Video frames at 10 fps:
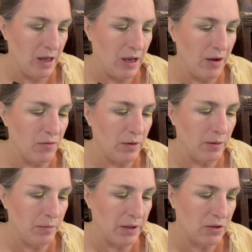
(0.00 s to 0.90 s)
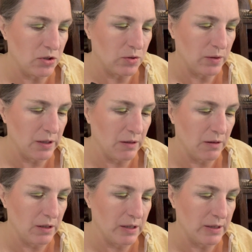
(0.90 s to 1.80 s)
I've really been enjoying
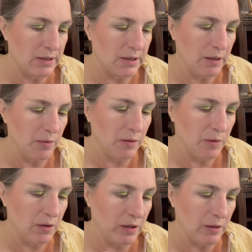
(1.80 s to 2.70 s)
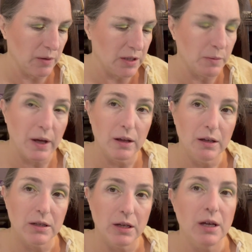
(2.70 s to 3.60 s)
the Sigma Beauty and the Beast
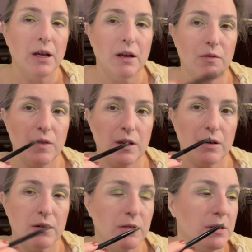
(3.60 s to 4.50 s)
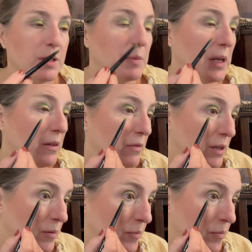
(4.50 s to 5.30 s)
palette and their deep navy.